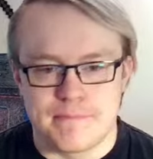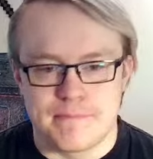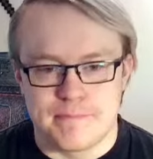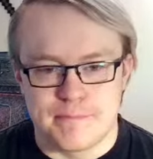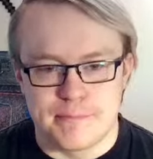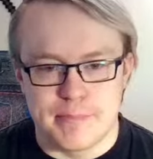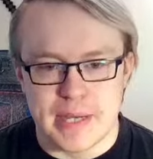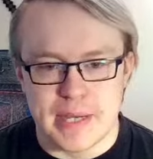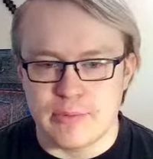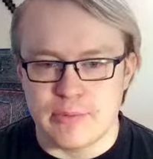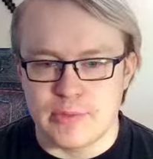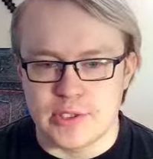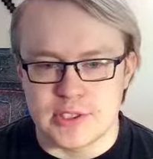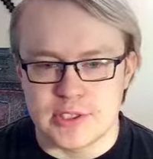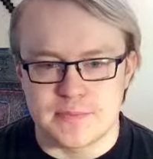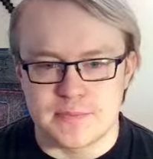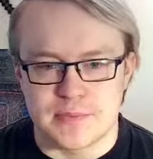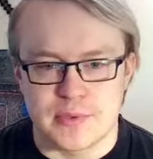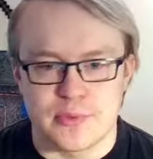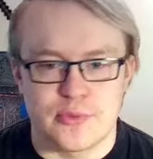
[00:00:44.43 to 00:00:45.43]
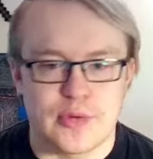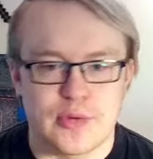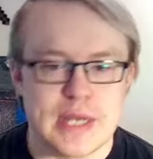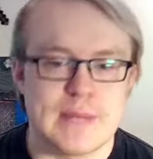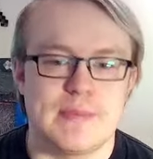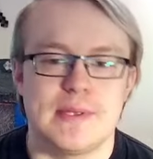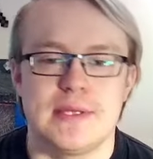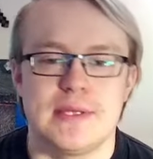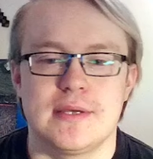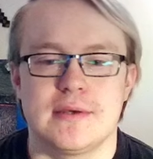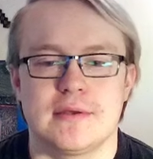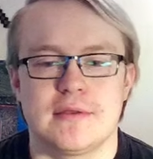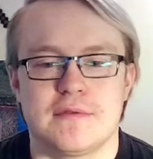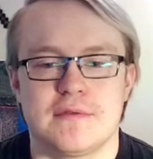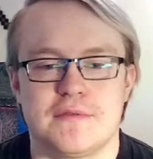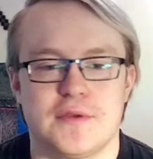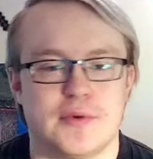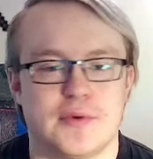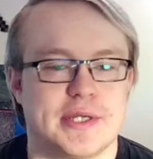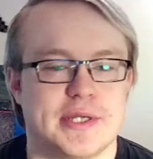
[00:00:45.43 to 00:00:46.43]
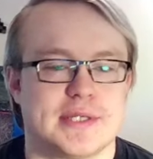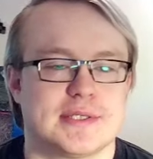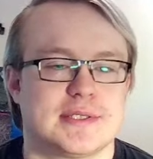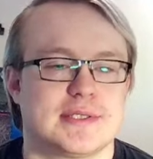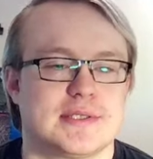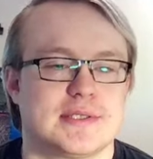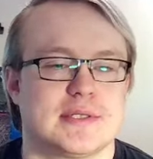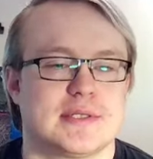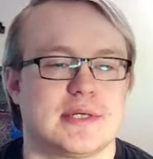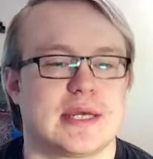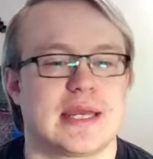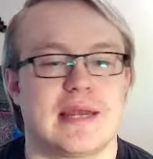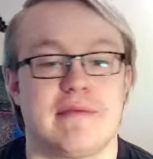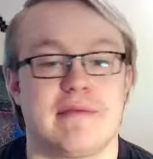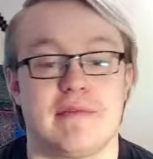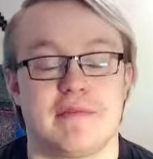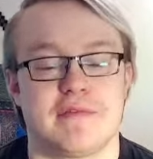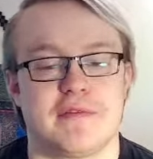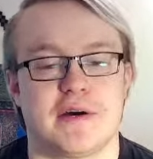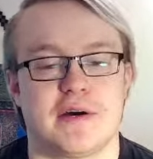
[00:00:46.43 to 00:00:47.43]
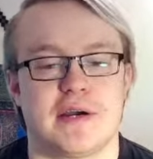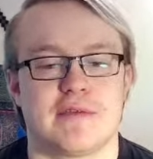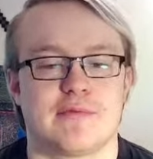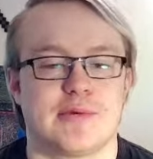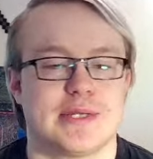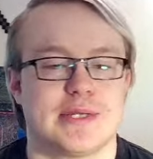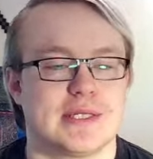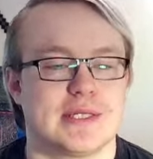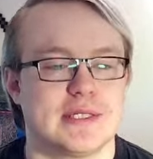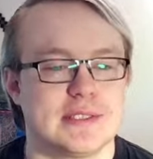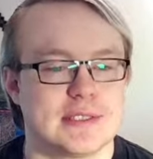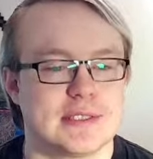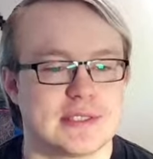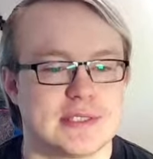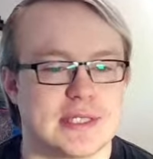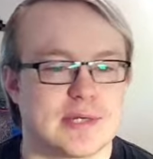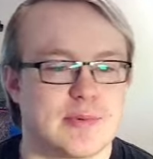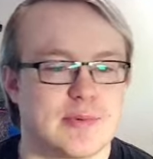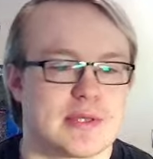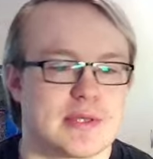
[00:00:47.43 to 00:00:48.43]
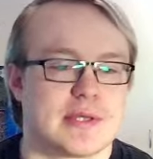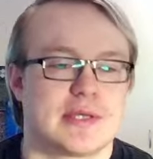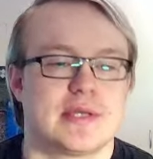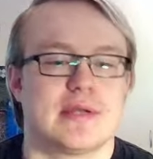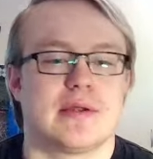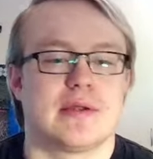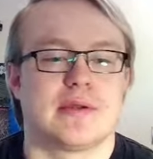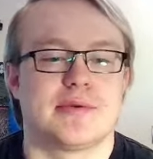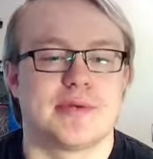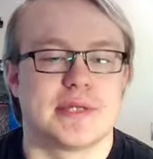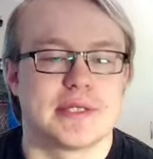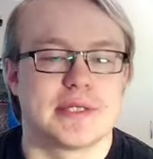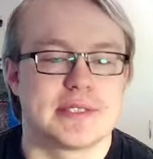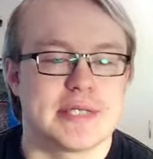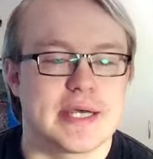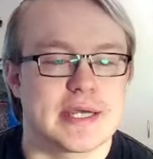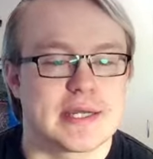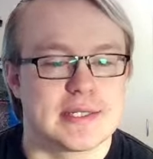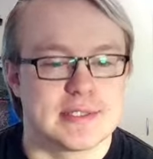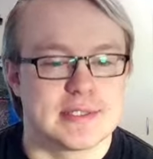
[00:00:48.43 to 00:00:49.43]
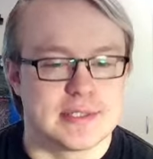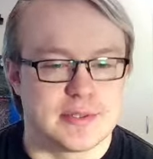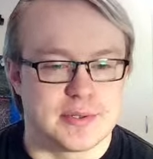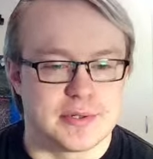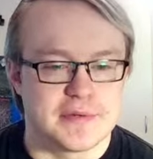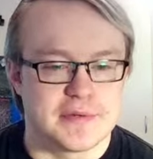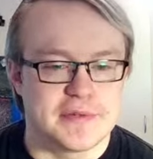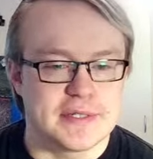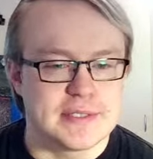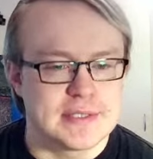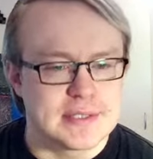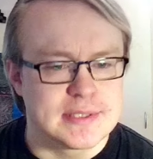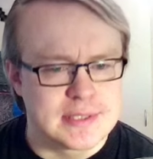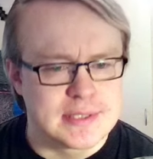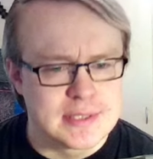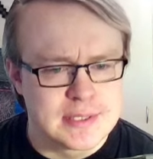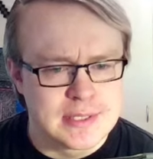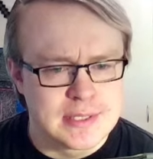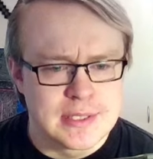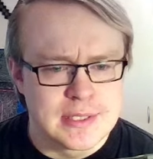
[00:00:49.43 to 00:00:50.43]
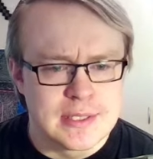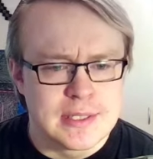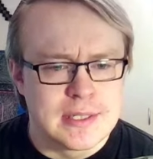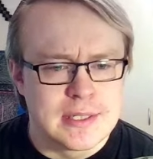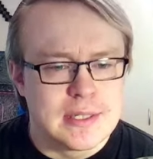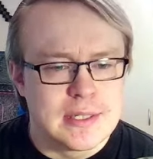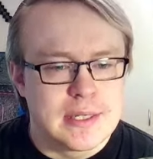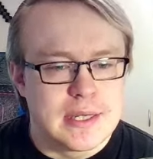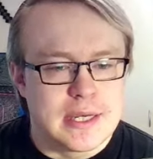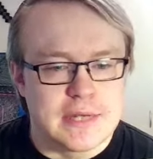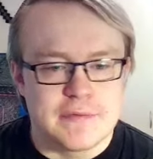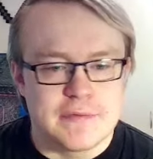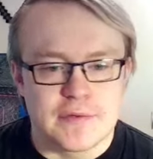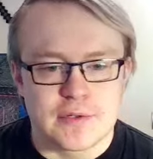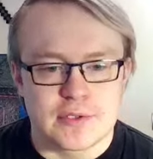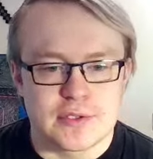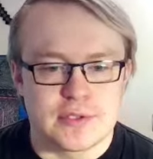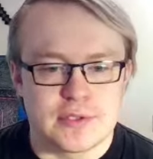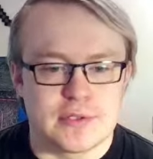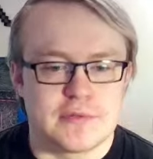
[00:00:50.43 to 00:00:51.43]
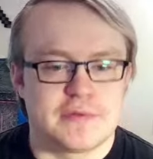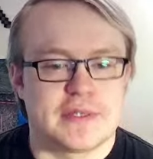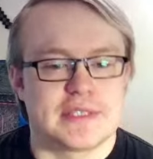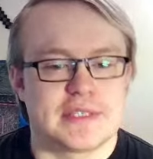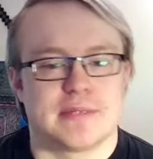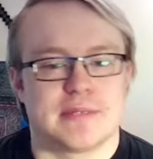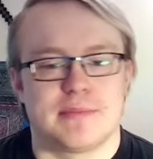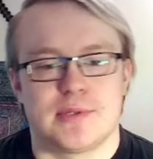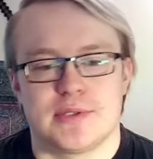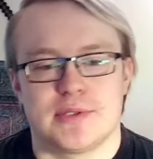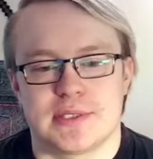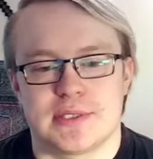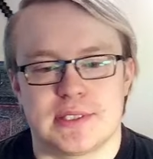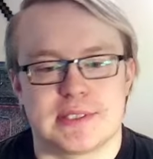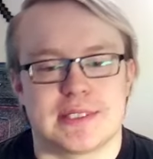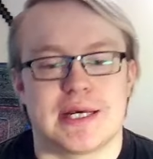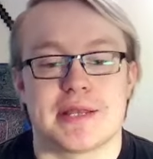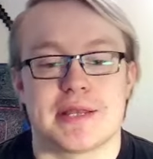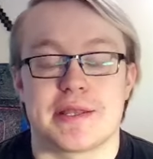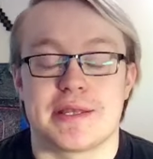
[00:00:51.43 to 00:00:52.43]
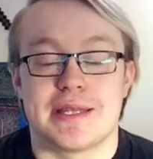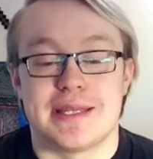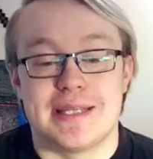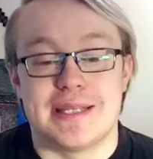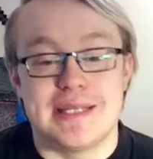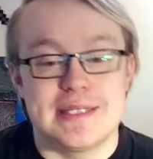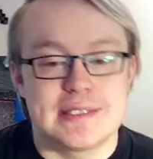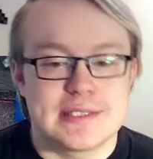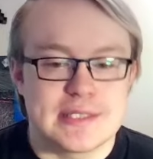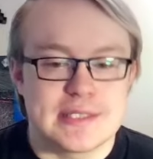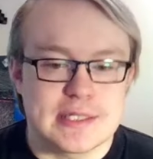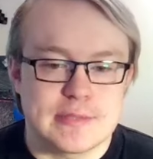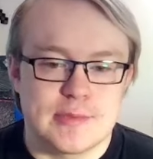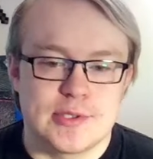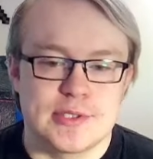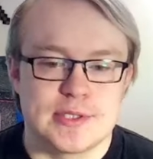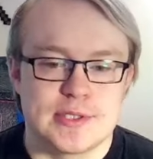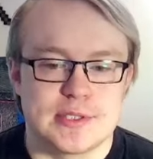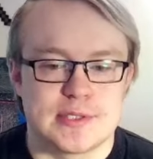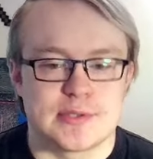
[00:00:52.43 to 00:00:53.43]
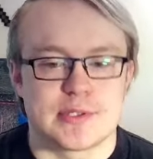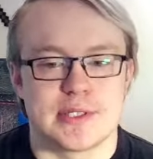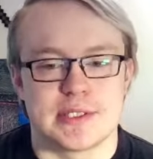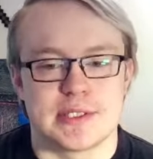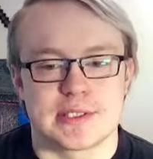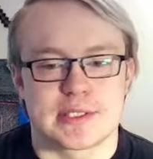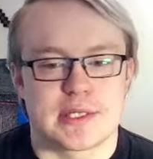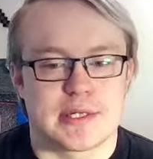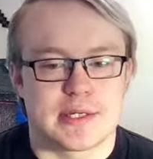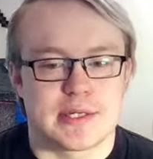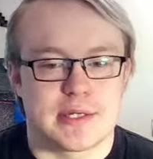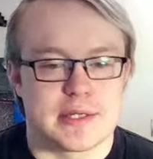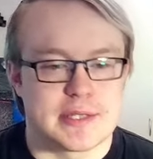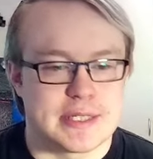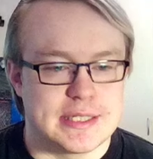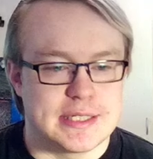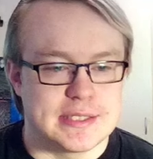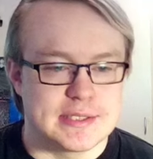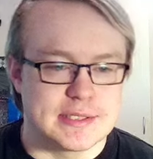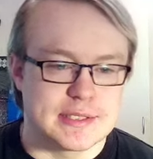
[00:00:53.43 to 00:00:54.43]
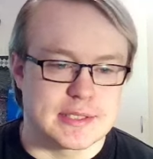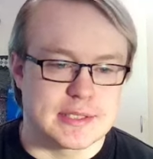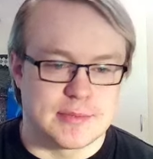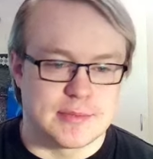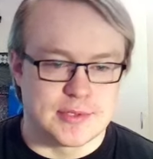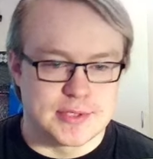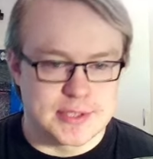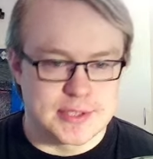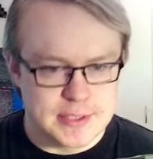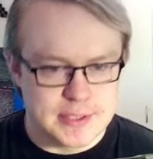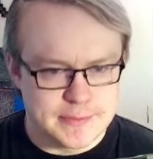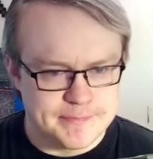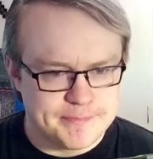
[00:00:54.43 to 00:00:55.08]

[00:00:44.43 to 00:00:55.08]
Battlewasp Rapier the Furious, a level 5 wind insect with 1900 attack and 0 defense. And if you control no face-up monsters other than insect monsters, you can discard another insect monster,